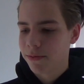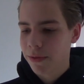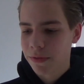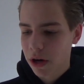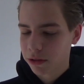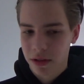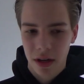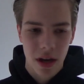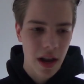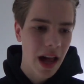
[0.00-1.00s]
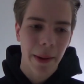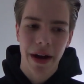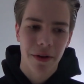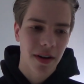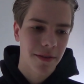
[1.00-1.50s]
We've talked a lot
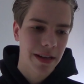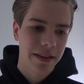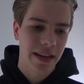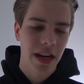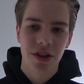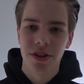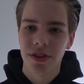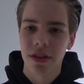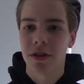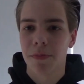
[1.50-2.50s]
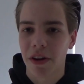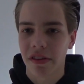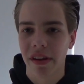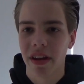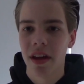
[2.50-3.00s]
about novelizations,
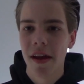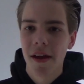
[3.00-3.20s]
especially